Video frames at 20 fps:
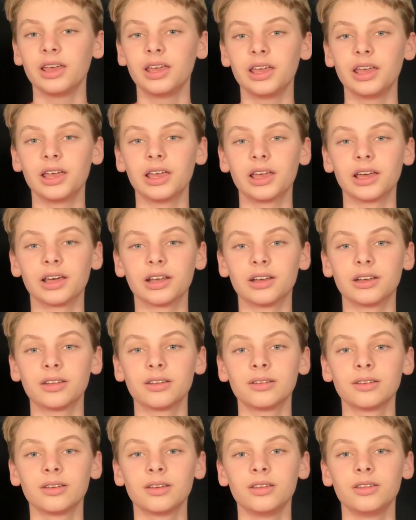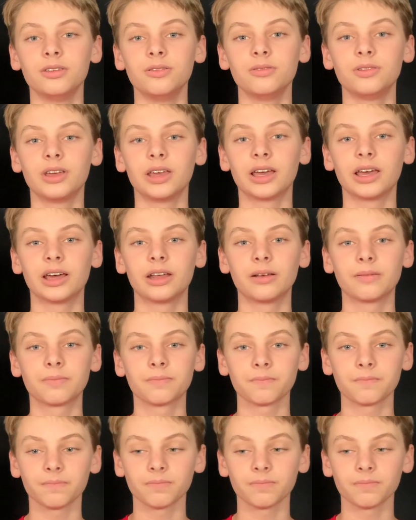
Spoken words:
and you can